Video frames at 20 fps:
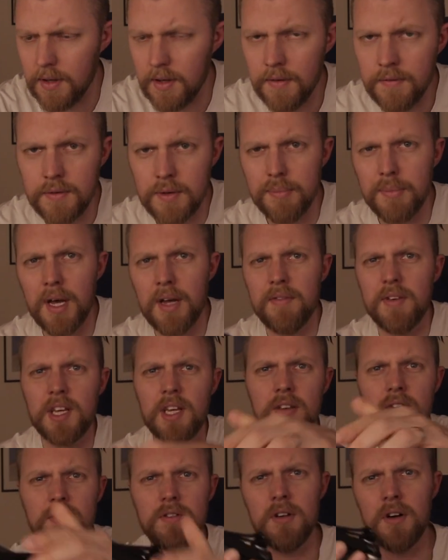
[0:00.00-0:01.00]
if the
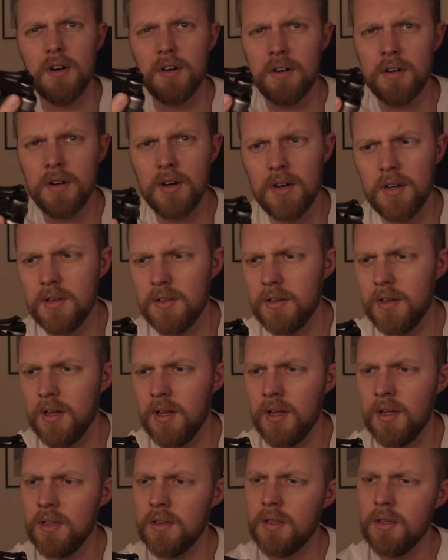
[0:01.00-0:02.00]
Mavic is turned on
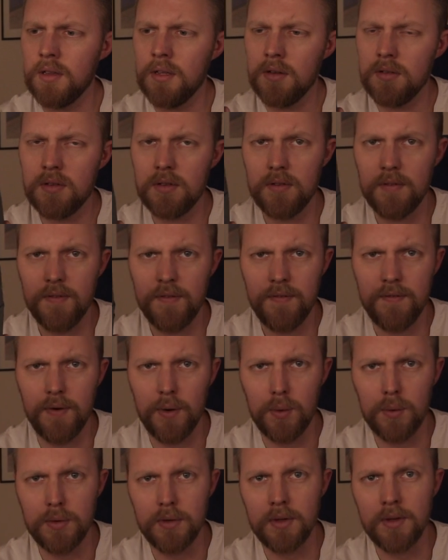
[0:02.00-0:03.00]
and not
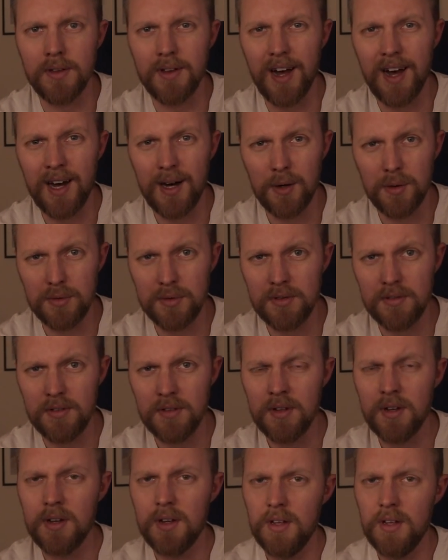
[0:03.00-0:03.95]
folded out,